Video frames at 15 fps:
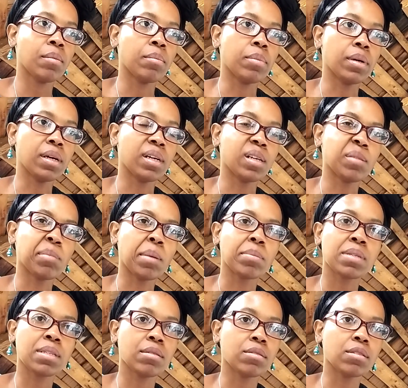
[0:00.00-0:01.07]
But um, I'm
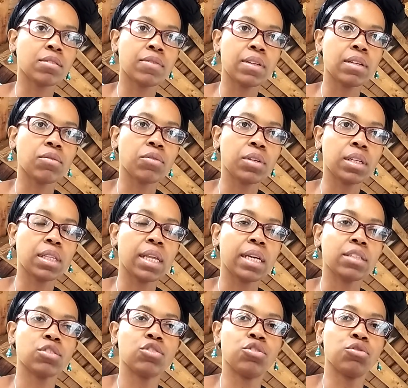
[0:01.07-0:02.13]
still just feeling really like
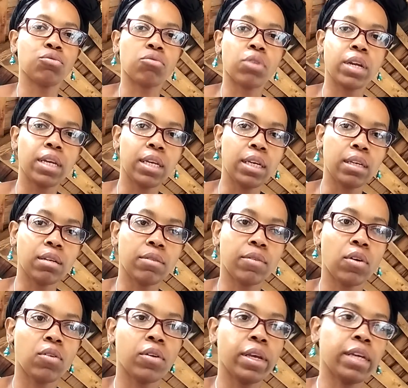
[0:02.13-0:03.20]
drained of
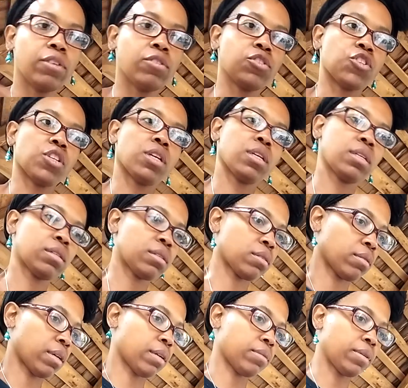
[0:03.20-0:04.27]
all energy. So
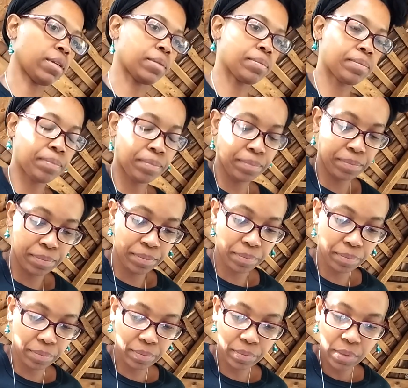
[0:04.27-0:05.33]
I don't know.
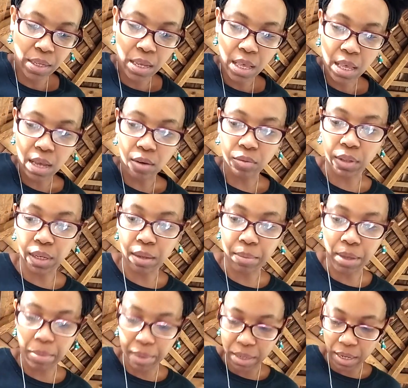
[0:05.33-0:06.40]
I don't think I'm
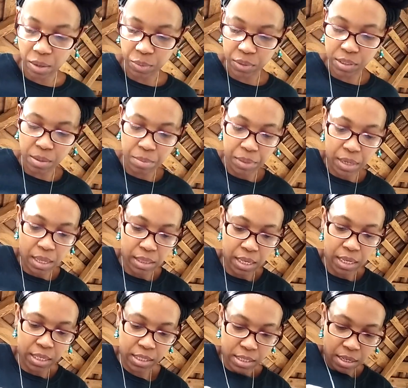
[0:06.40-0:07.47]
coming down with something. I
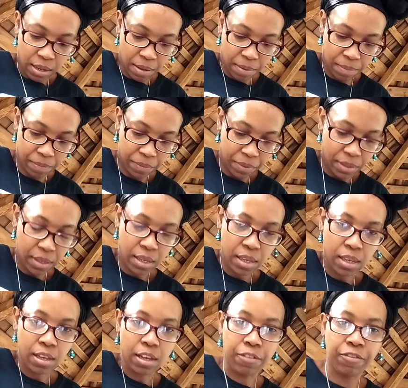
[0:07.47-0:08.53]
think it's a
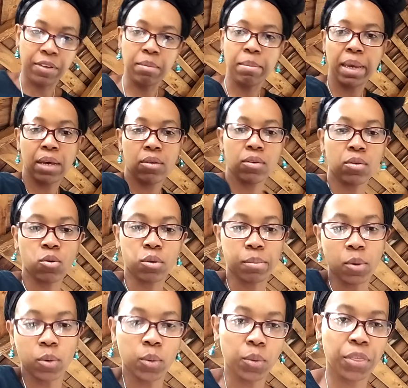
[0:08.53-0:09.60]
female
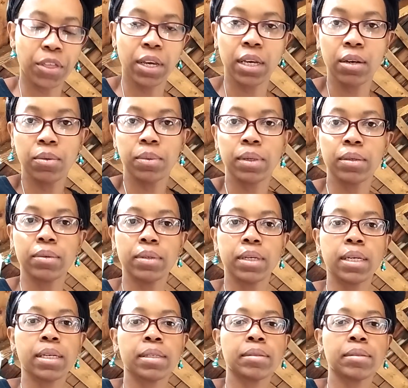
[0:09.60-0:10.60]
hormonal thing going on.